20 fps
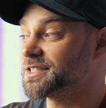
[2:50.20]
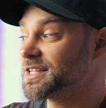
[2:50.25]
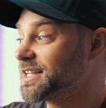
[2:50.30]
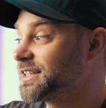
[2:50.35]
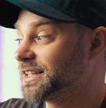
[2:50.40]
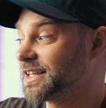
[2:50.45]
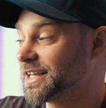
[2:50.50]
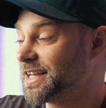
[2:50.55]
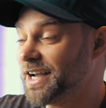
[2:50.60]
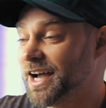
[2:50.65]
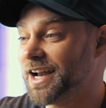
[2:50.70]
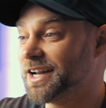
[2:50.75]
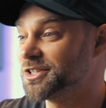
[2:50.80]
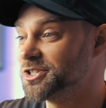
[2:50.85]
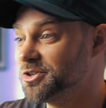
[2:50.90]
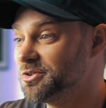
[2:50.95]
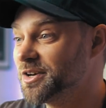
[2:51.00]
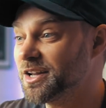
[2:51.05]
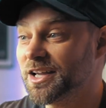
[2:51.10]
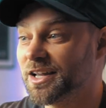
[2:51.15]
saying like, you got to
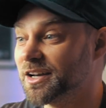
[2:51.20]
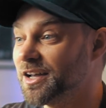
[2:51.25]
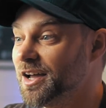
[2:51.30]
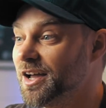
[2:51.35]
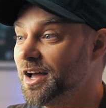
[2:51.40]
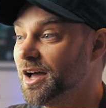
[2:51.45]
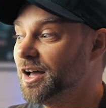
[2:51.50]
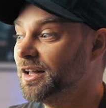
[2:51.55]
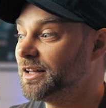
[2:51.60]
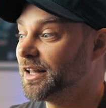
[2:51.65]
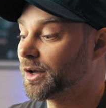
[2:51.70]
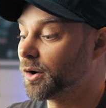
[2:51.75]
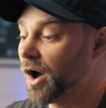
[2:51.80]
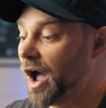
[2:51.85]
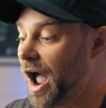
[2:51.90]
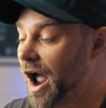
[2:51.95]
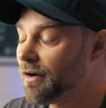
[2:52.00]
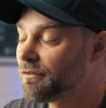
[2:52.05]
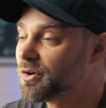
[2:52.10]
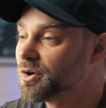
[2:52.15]
tune in. Like
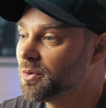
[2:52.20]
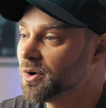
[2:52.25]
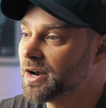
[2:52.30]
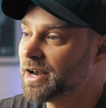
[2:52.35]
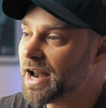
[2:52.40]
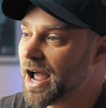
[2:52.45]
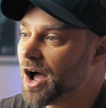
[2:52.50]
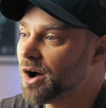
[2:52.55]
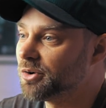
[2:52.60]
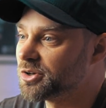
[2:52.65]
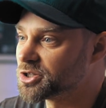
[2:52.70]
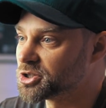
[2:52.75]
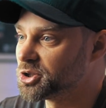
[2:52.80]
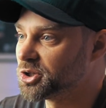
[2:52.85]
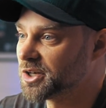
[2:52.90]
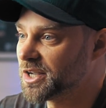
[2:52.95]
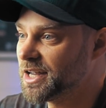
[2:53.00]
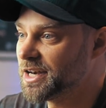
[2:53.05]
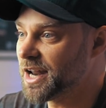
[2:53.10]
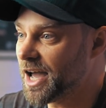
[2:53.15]
everyone now is
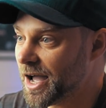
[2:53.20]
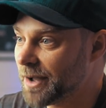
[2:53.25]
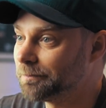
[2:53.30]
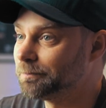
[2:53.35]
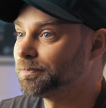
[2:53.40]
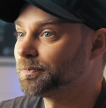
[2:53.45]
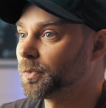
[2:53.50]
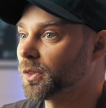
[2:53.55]
looking at